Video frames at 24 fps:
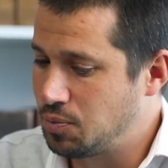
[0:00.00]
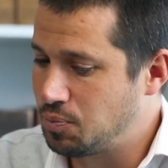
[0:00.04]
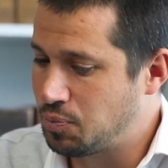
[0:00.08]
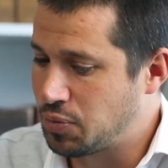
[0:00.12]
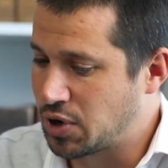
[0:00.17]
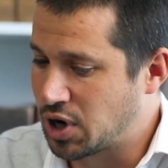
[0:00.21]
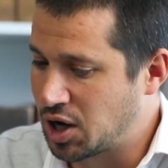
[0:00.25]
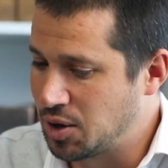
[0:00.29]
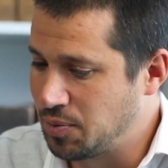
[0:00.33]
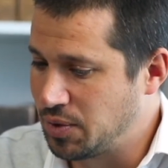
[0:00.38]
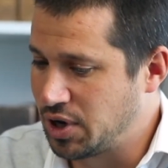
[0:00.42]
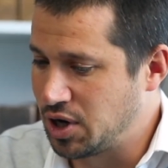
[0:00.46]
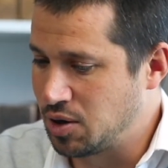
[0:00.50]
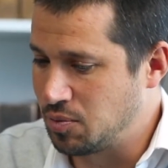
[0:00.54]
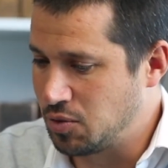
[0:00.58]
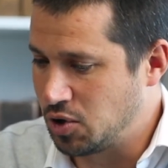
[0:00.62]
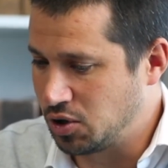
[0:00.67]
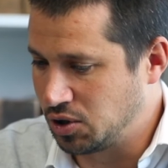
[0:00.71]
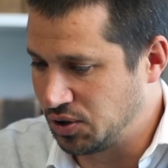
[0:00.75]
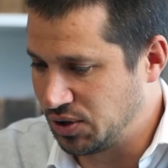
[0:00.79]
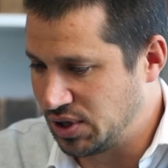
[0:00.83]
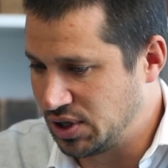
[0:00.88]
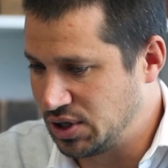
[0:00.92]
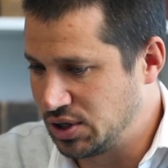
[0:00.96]
Primary
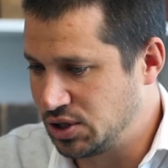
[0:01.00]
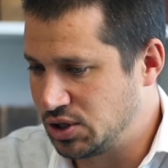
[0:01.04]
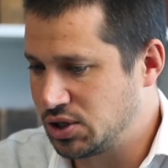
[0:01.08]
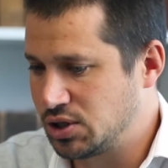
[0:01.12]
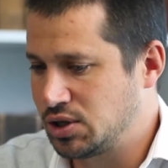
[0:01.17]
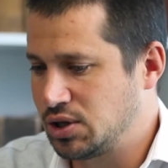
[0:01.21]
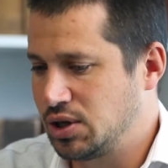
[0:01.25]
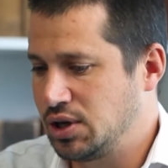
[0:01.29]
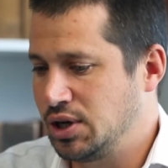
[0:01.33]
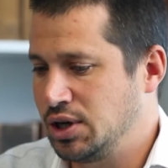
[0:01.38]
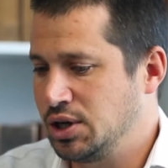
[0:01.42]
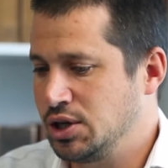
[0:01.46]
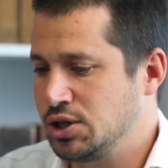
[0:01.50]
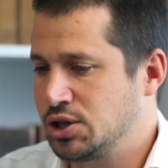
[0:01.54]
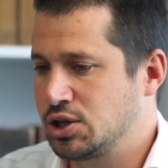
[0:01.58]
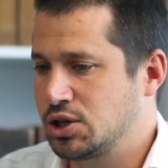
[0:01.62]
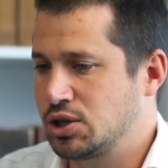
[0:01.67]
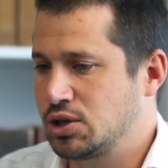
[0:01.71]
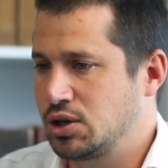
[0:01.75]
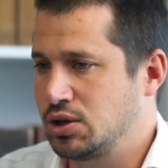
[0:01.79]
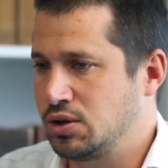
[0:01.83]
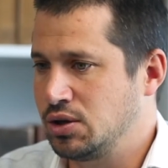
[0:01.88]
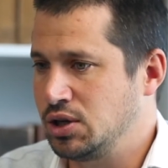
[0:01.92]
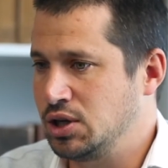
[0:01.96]
among these
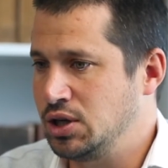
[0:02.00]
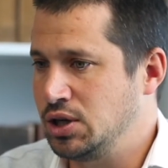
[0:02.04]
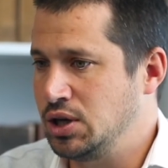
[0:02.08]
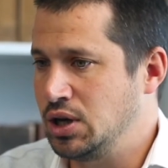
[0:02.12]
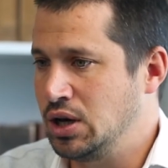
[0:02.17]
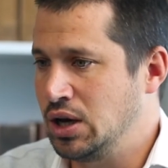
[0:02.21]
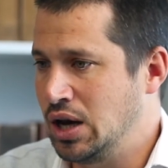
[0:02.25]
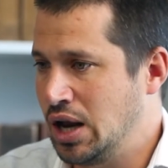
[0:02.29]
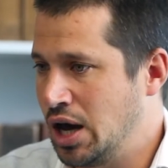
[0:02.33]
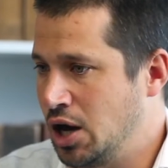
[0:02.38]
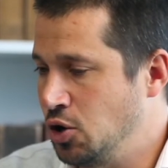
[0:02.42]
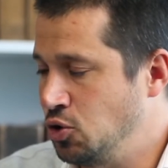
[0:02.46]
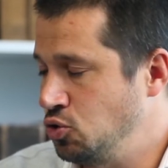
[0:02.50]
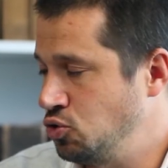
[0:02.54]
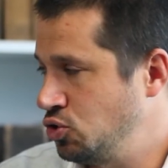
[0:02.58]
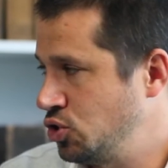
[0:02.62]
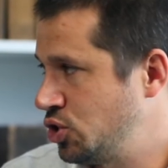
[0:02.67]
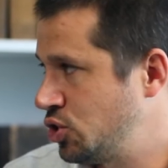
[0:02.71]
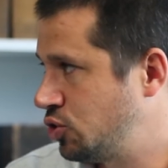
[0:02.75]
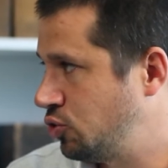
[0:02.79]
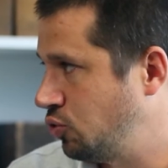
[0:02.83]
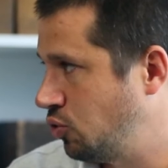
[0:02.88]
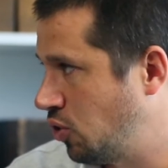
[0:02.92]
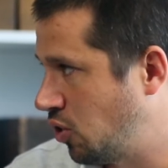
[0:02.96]
is the
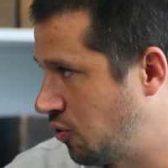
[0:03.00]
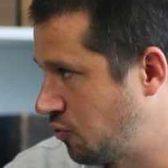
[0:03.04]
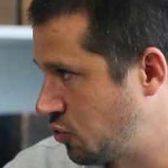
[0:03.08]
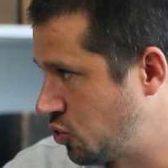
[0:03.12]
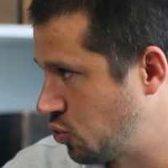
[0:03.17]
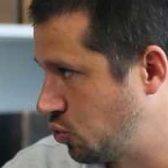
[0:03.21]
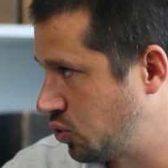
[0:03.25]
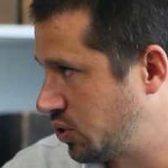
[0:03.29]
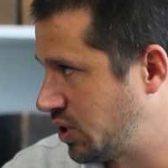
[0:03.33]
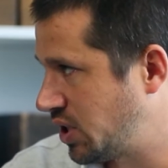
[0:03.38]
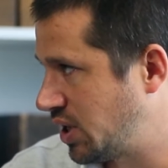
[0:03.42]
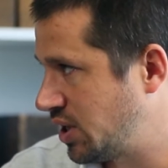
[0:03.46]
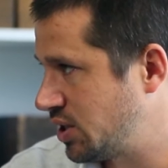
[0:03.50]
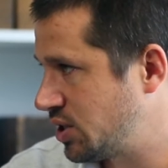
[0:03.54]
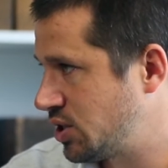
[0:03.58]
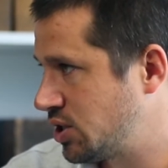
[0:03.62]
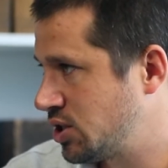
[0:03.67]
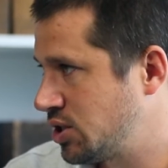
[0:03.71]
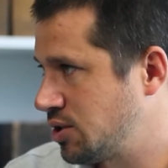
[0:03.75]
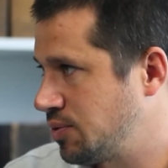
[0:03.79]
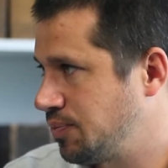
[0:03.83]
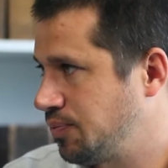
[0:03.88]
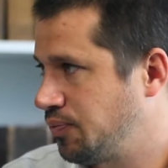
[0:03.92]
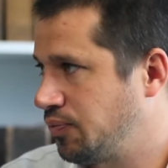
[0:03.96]
loans to offshore
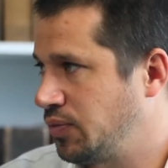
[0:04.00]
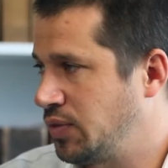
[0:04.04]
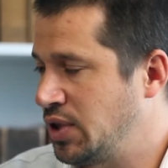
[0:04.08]
trusts.